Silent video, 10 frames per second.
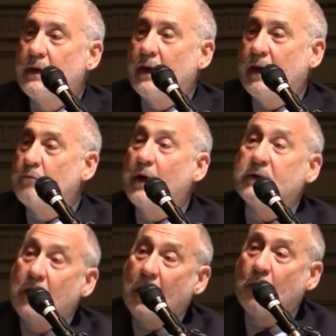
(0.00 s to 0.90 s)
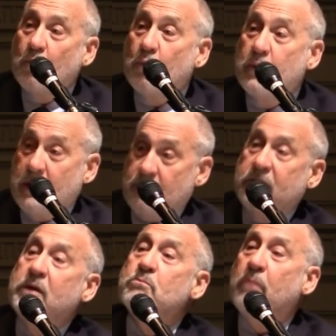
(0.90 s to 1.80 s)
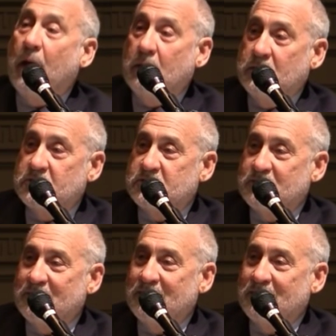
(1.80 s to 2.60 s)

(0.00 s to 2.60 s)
And right now we have an imbalance.